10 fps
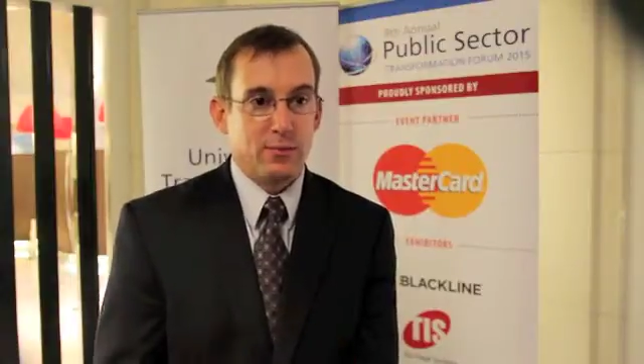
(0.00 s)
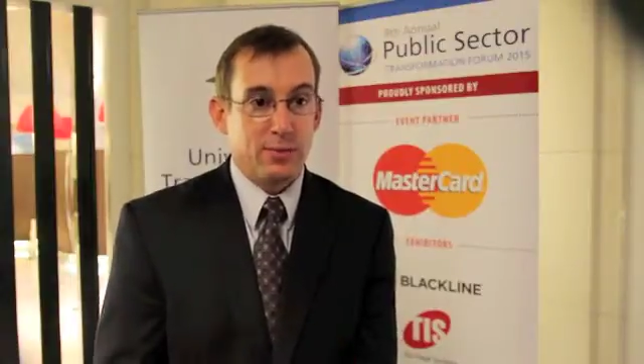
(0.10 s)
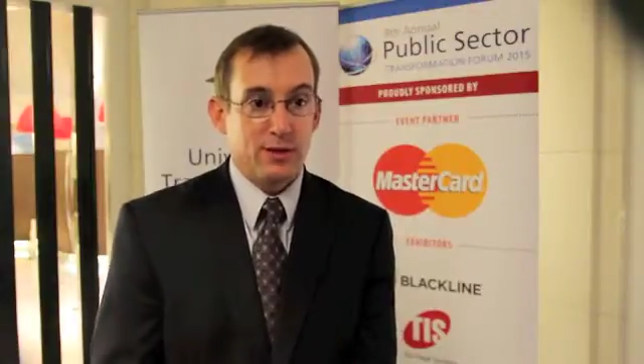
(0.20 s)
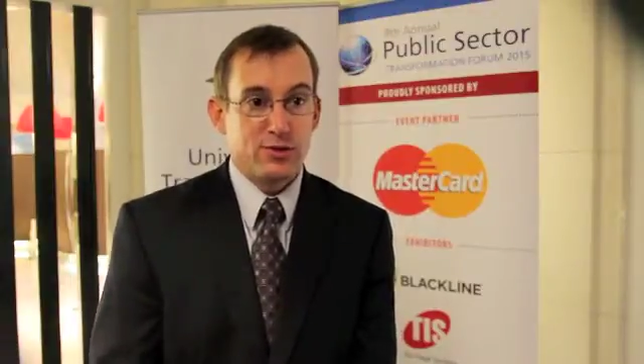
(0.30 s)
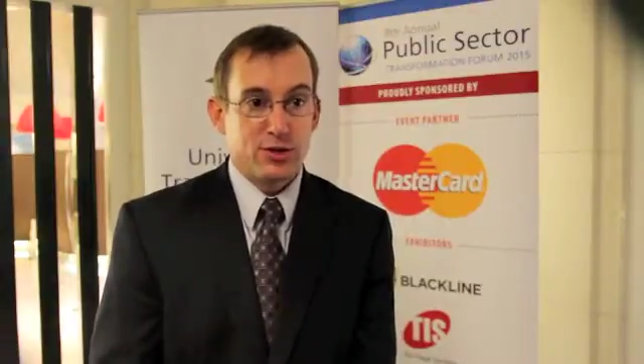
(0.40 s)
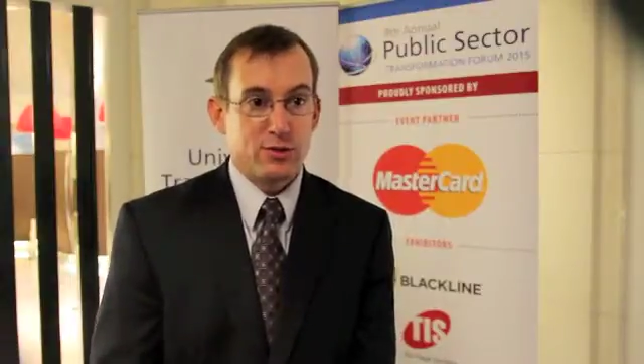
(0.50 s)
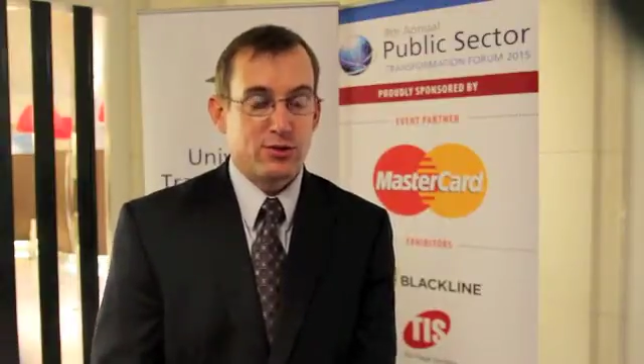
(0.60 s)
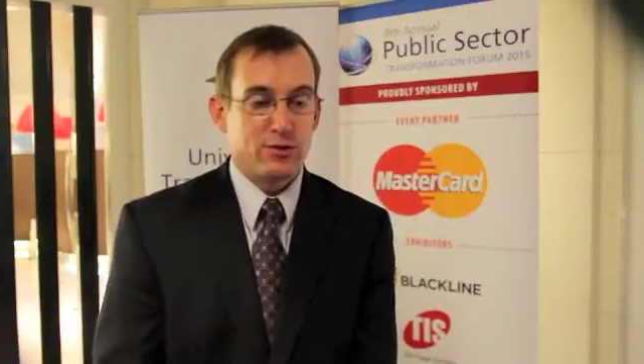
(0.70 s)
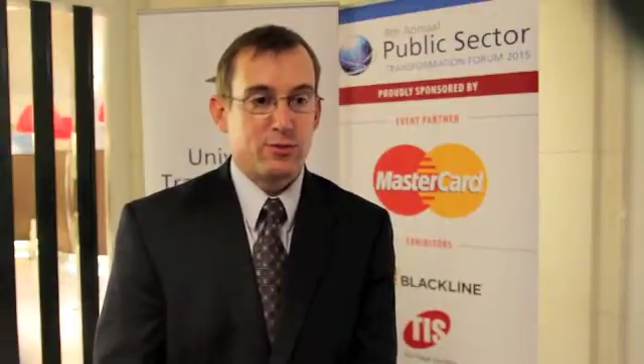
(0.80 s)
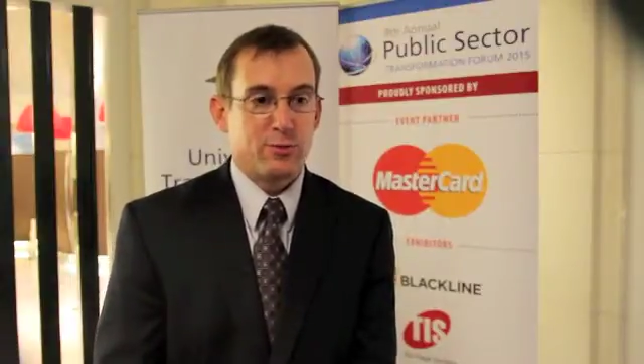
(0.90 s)
best shared
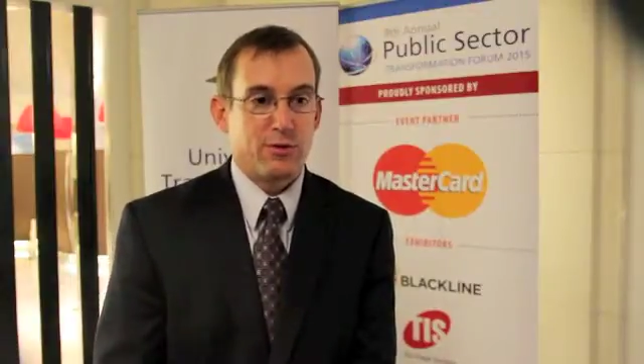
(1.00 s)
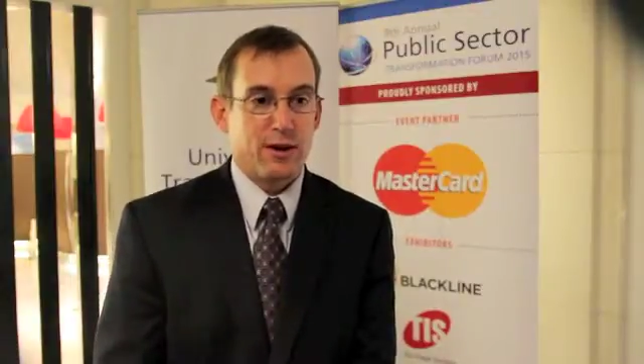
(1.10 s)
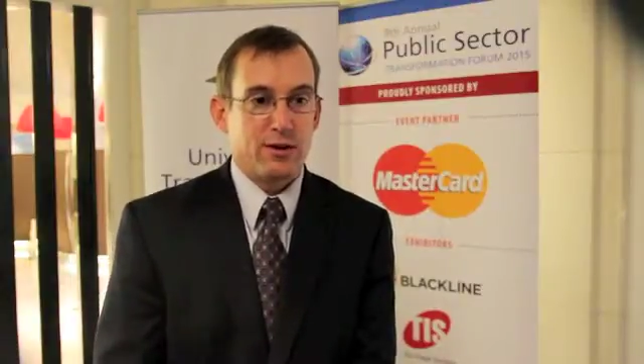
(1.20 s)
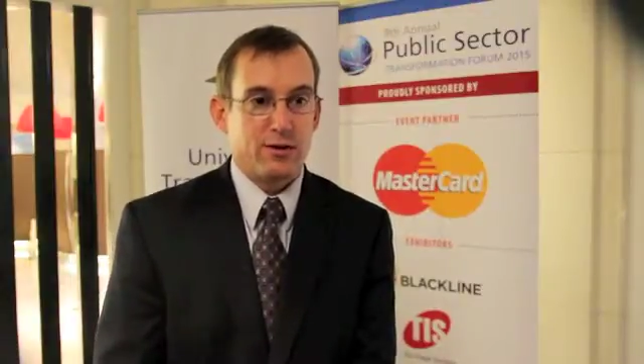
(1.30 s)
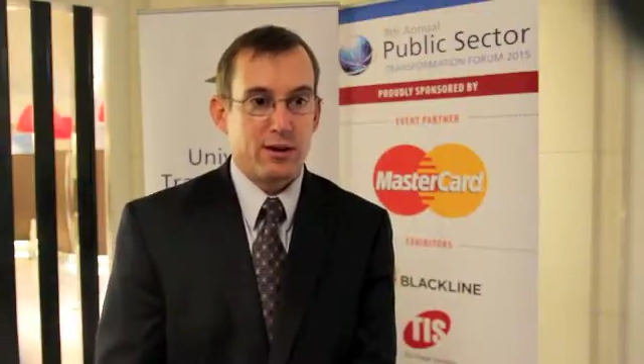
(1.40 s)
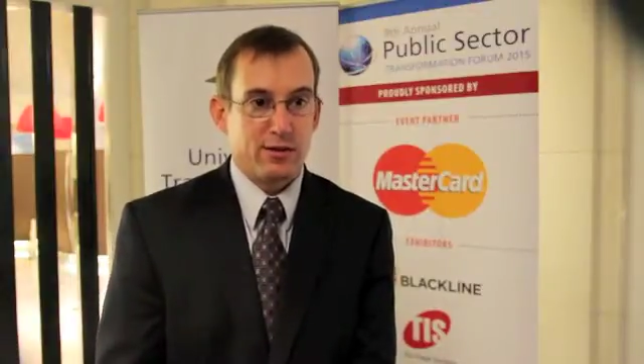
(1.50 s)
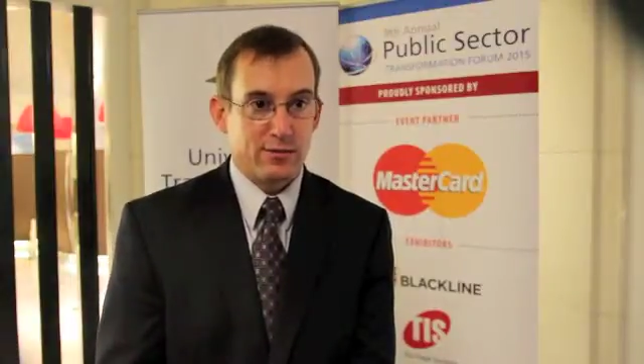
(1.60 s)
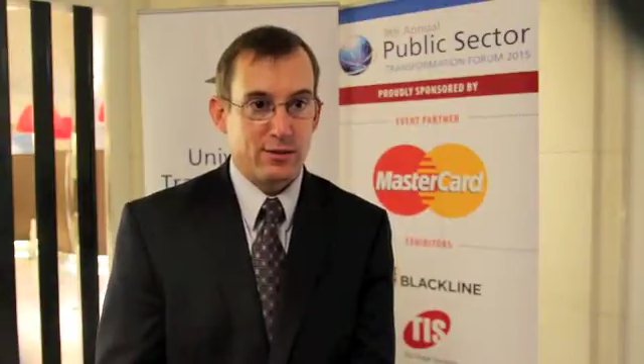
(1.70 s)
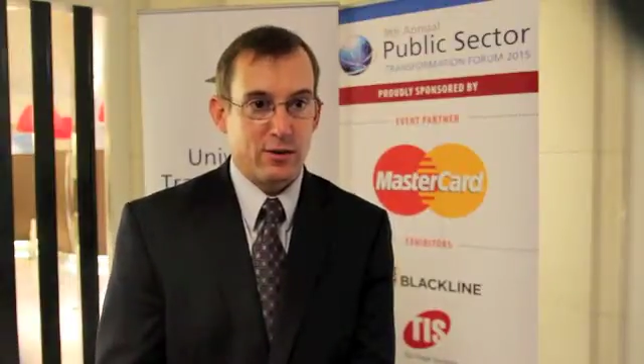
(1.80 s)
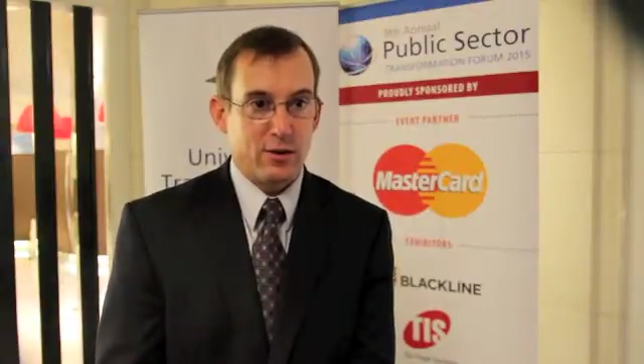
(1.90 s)
service provider in the
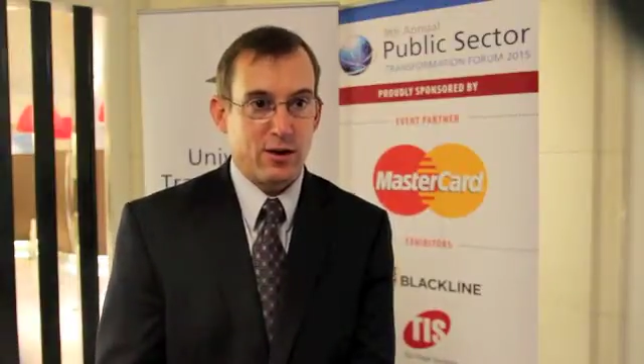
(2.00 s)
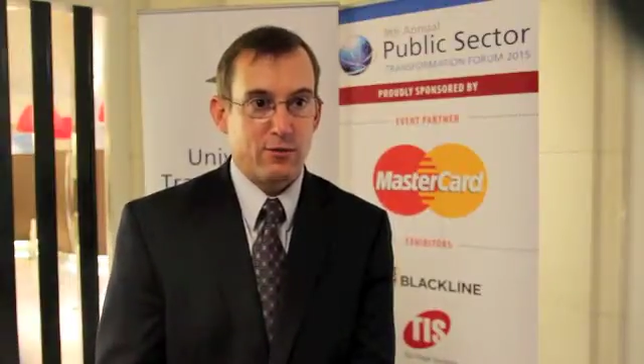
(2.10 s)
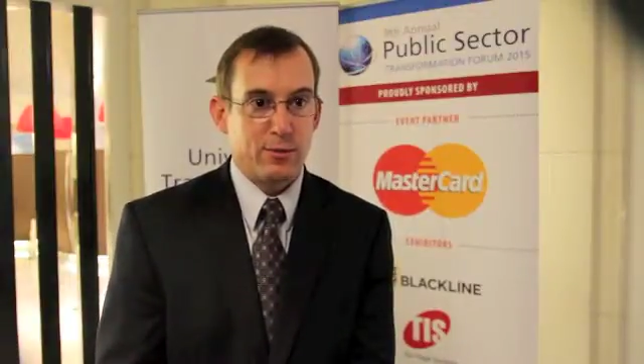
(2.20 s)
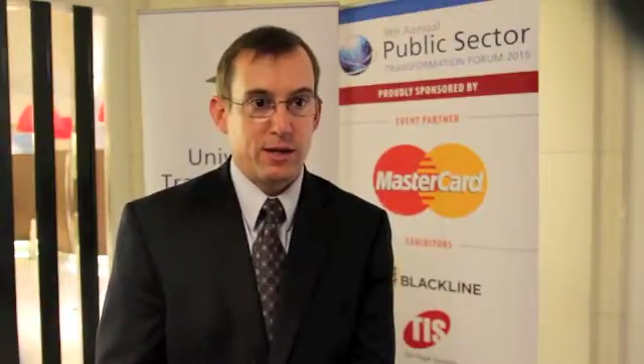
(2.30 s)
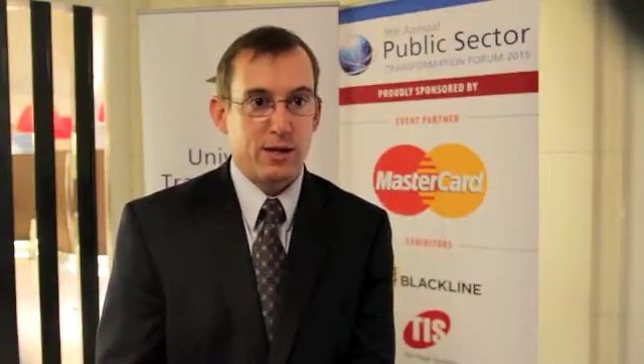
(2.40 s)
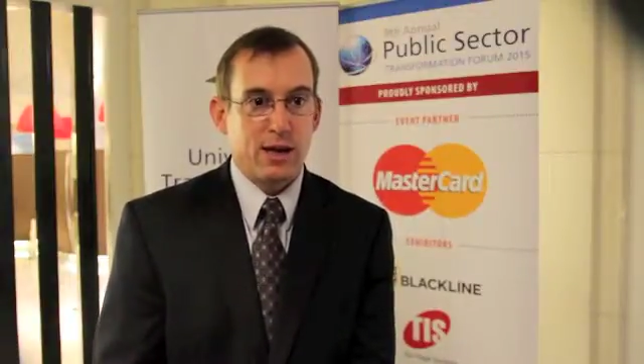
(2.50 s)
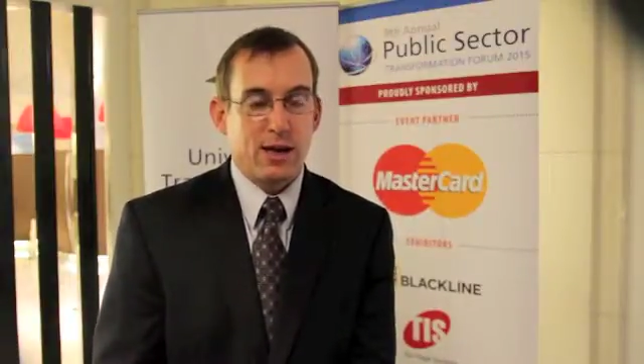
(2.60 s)
federal government,